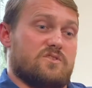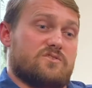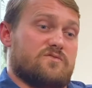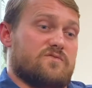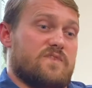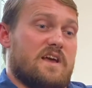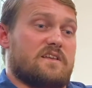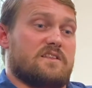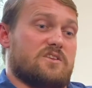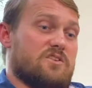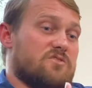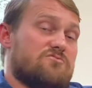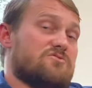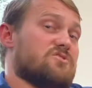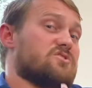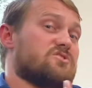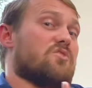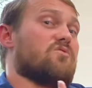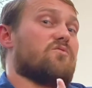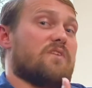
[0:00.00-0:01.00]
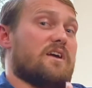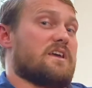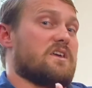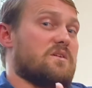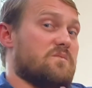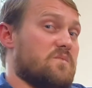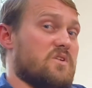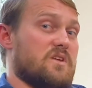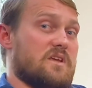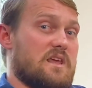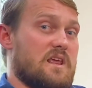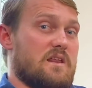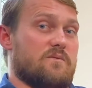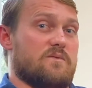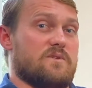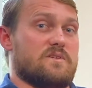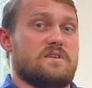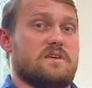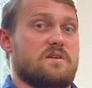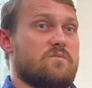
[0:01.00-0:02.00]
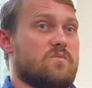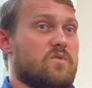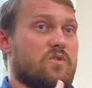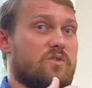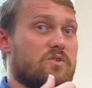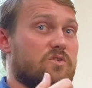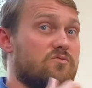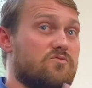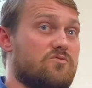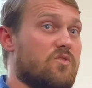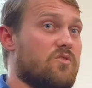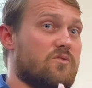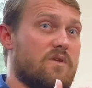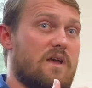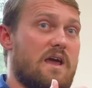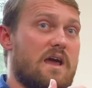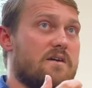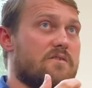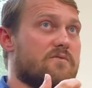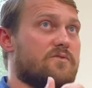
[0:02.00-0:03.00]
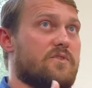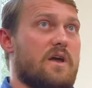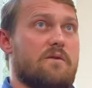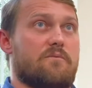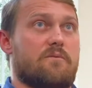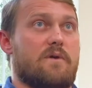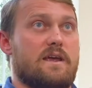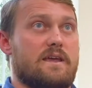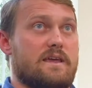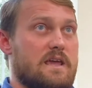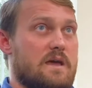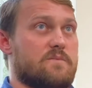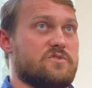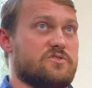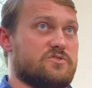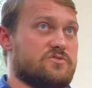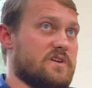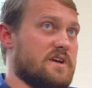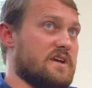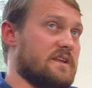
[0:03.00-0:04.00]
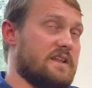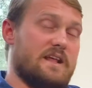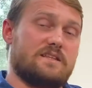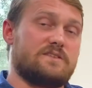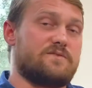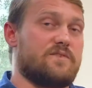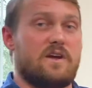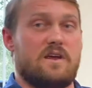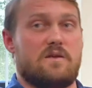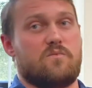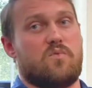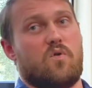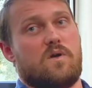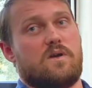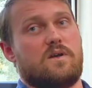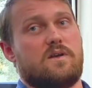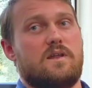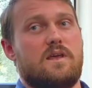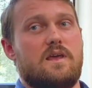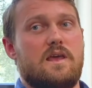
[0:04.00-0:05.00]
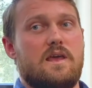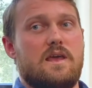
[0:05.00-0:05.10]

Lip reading: It's the fact that you just don't like communicating with him, or you don't have that right chemistry, and that's very important.